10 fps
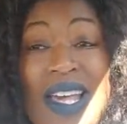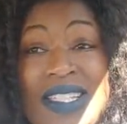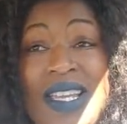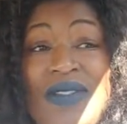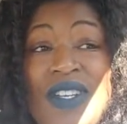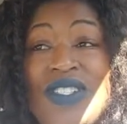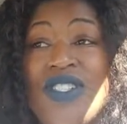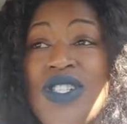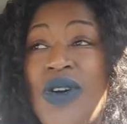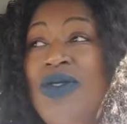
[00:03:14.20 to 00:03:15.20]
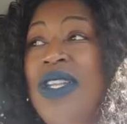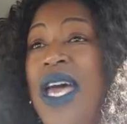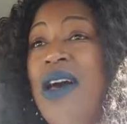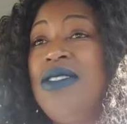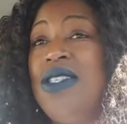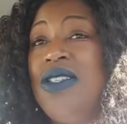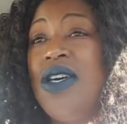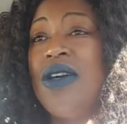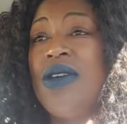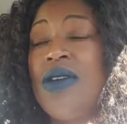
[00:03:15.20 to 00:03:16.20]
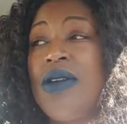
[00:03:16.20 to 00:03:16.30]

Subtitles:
that television show, down to the